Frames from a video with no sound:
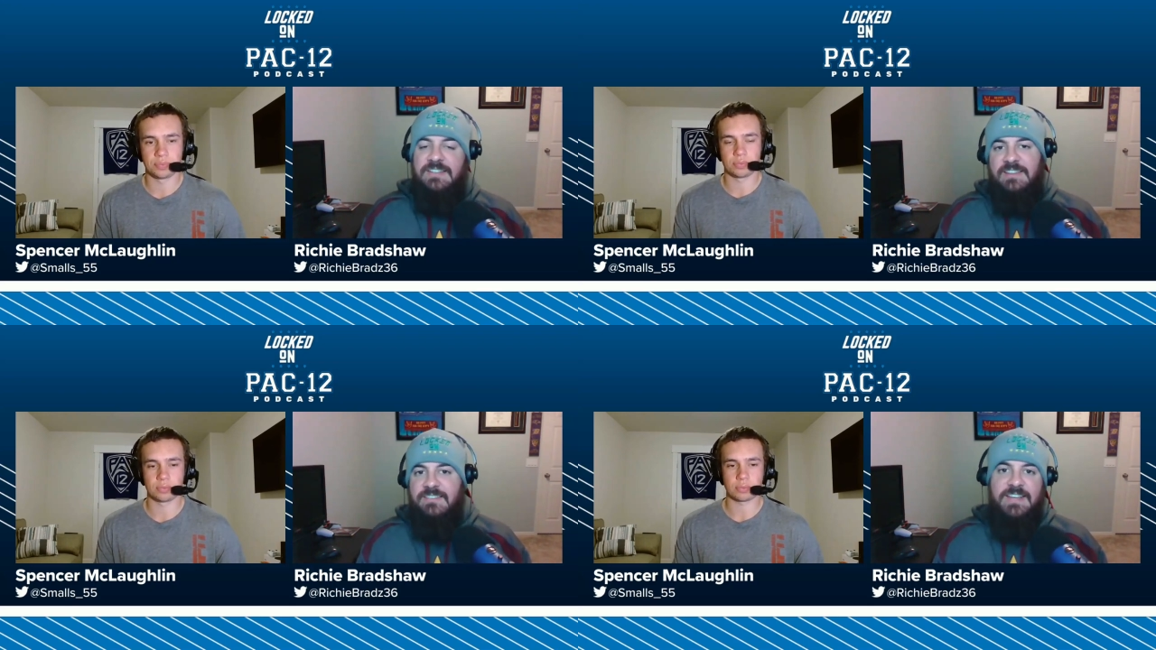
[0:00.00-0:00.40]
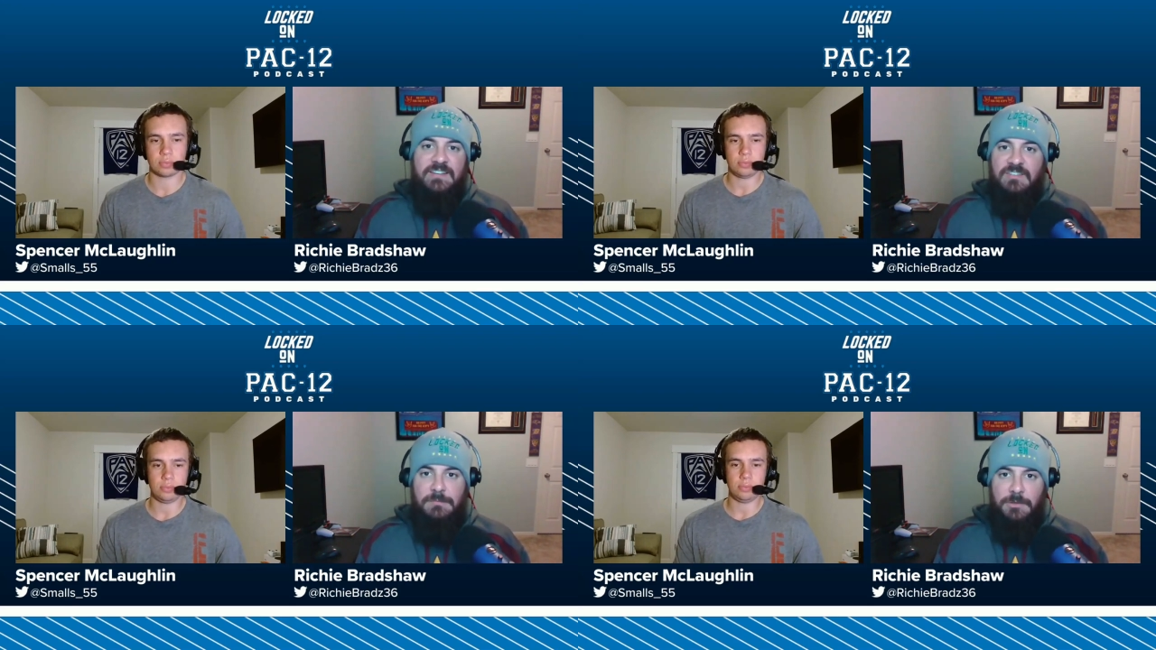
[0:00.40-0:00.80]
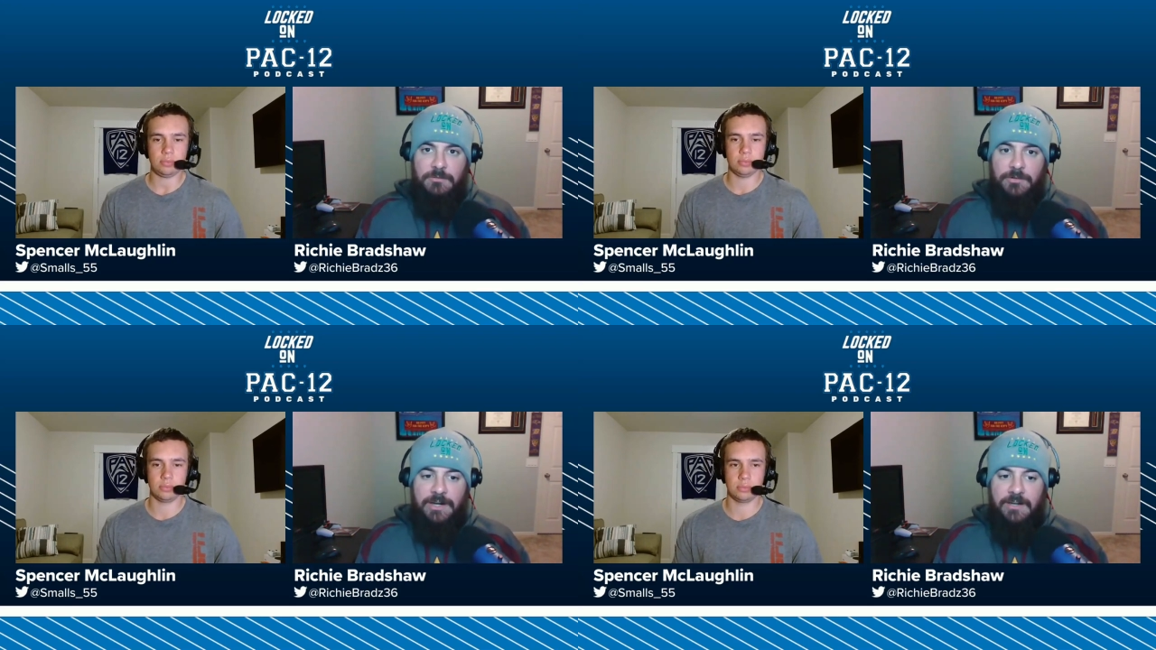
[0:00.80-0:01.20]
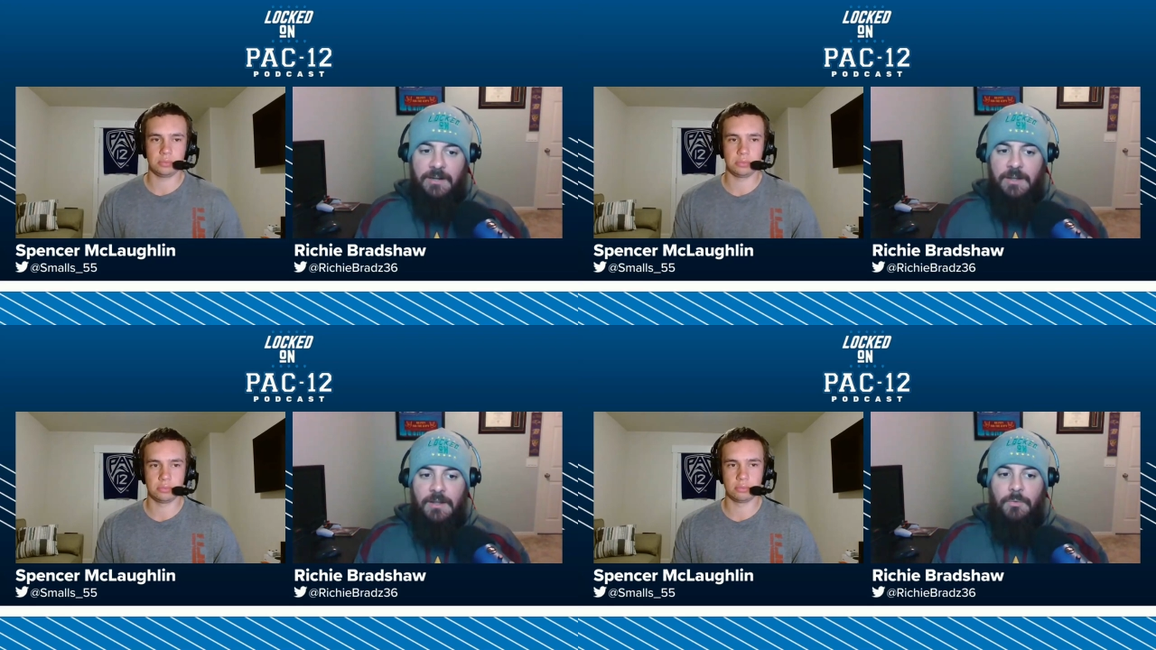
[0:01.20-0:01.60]
Speaker 1: it's not the sexy move, right?
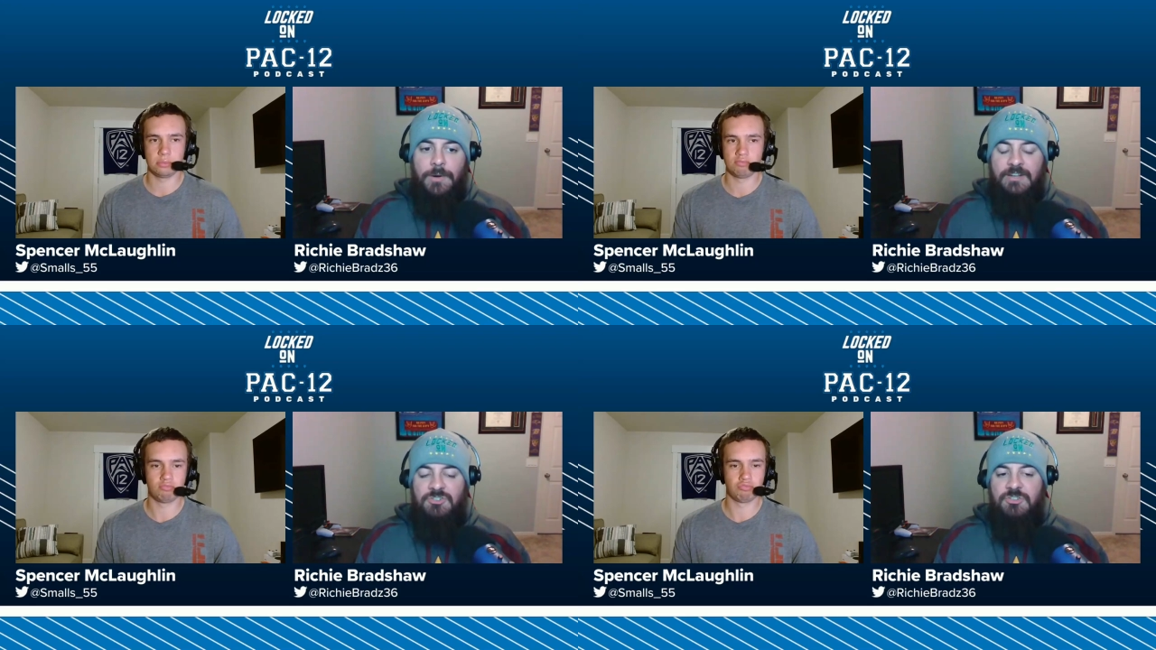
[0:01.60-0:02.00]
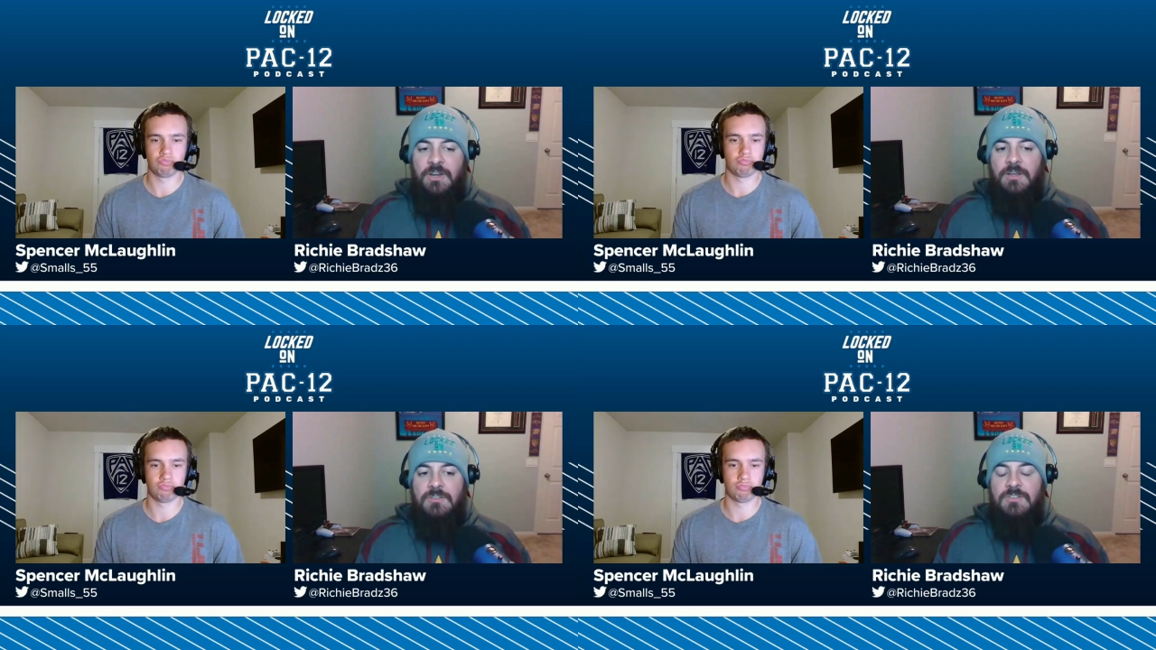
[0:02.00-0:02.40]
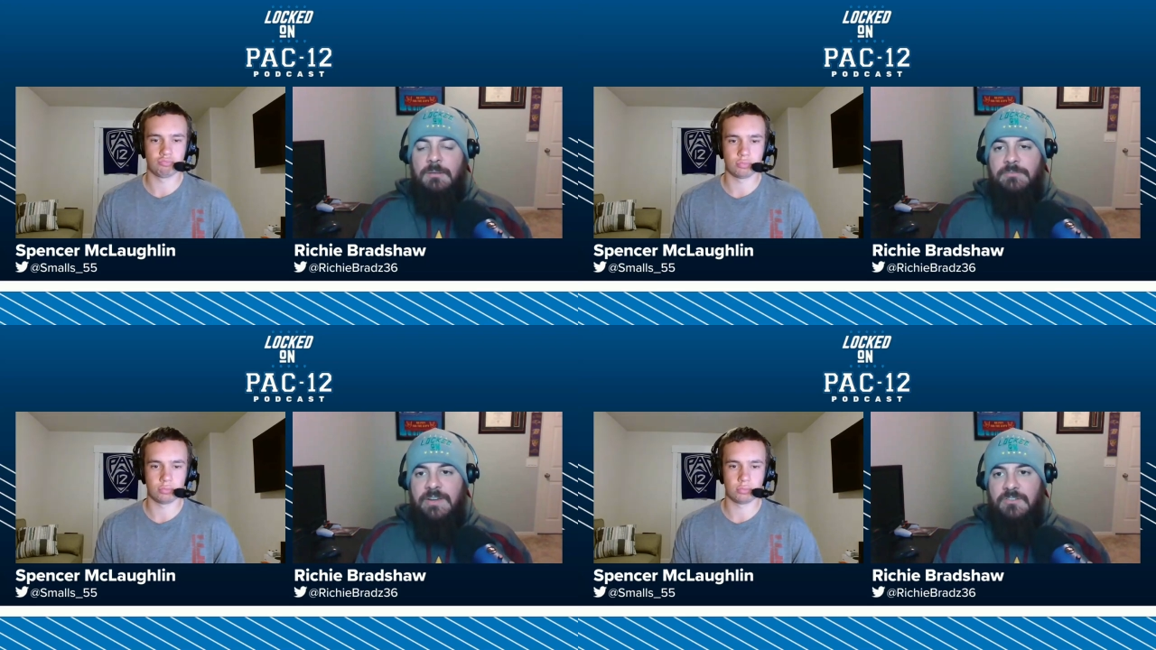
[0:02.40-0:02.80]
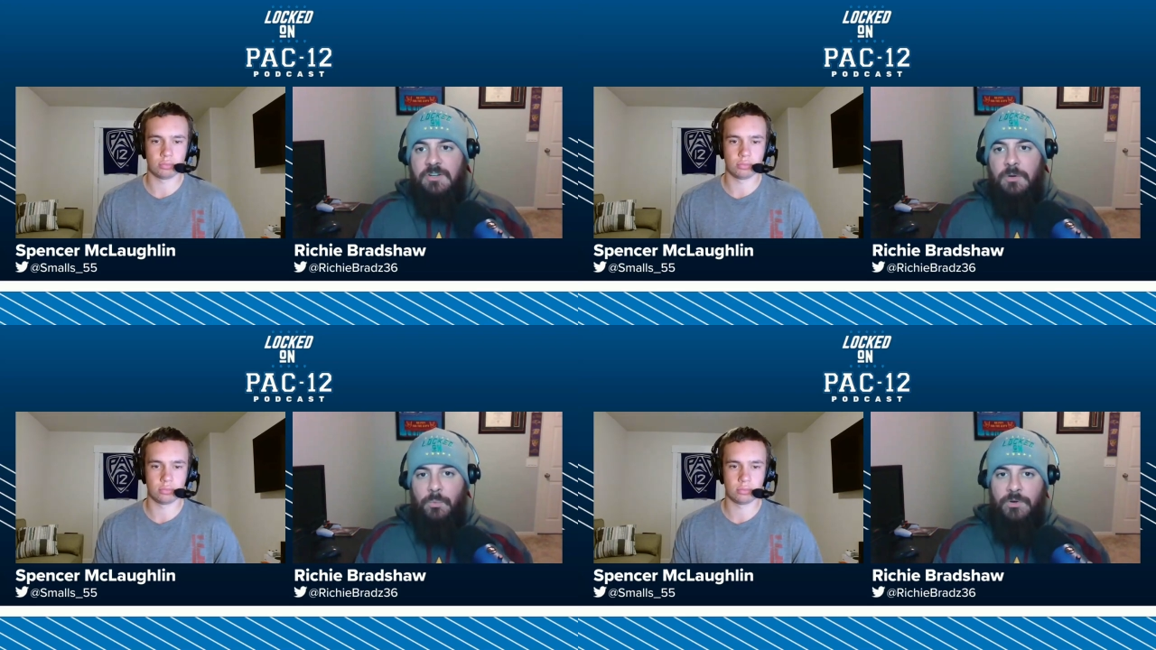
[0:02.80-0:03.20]
Which some fans
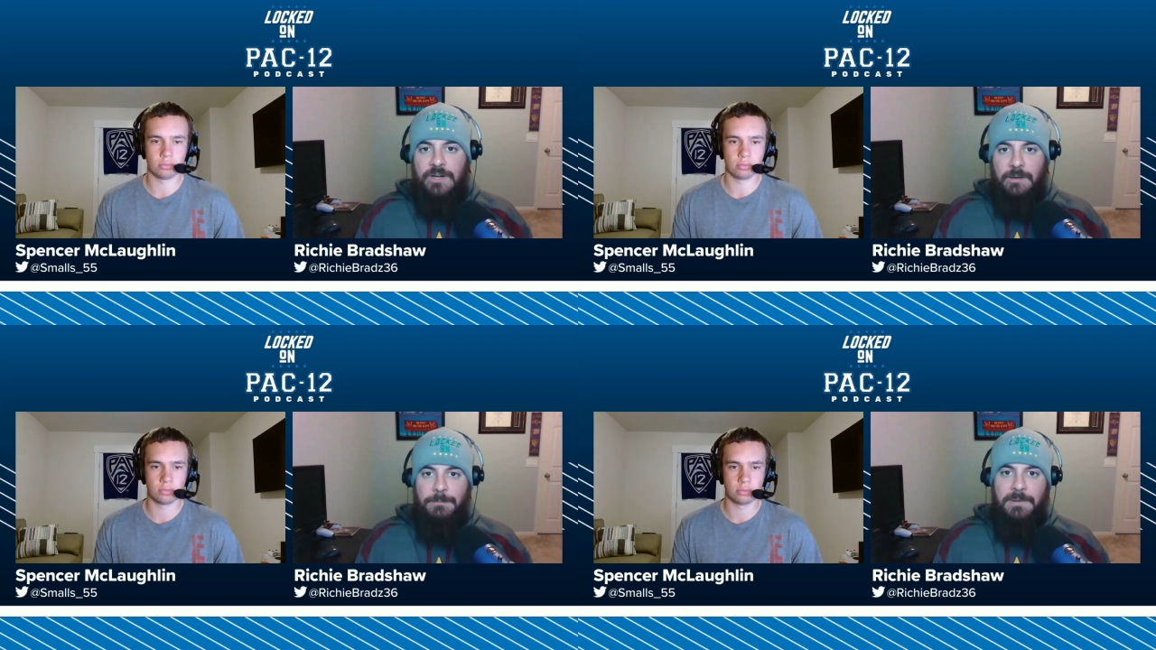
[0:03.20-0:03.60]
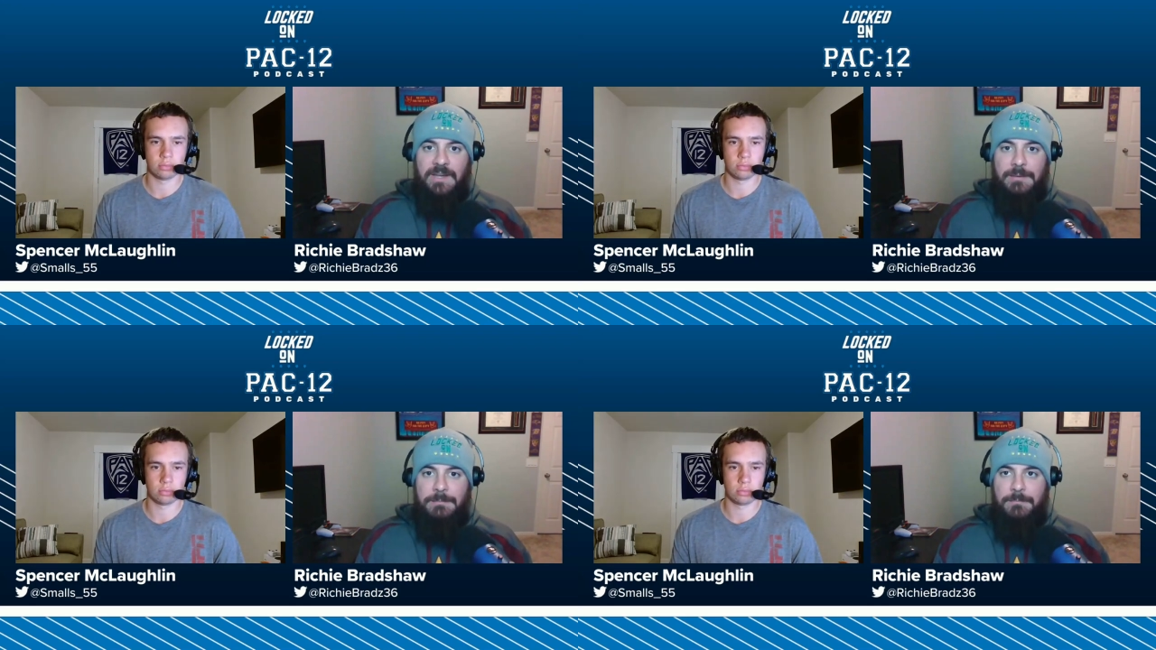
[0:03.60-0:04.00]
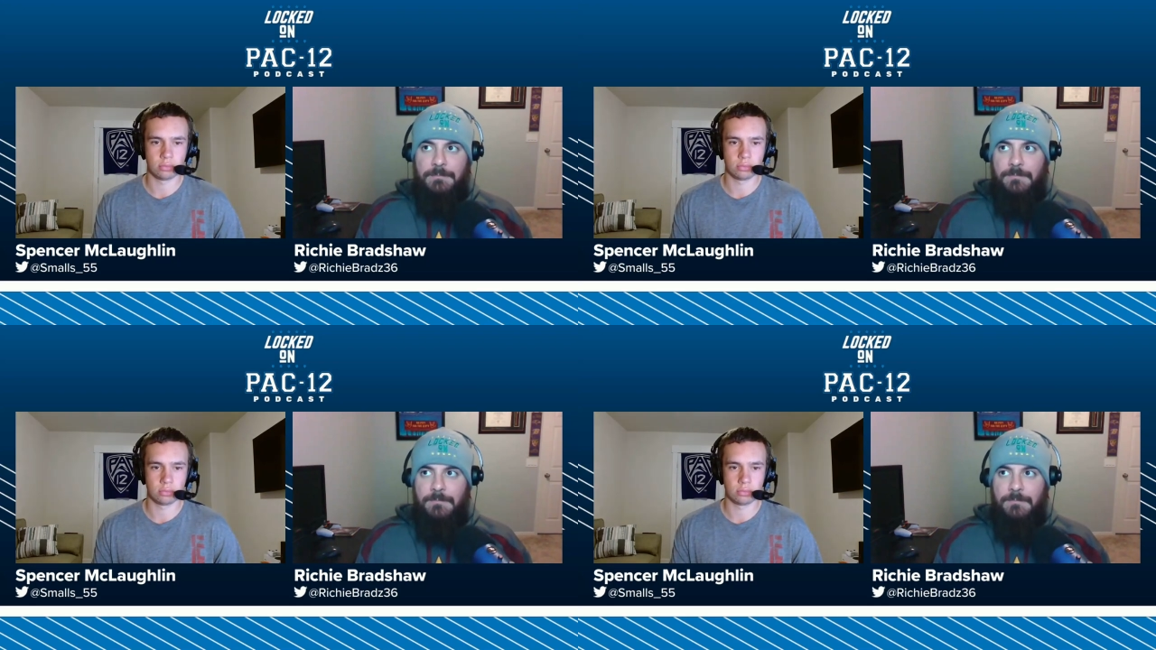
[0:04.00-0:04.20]
are going to want, but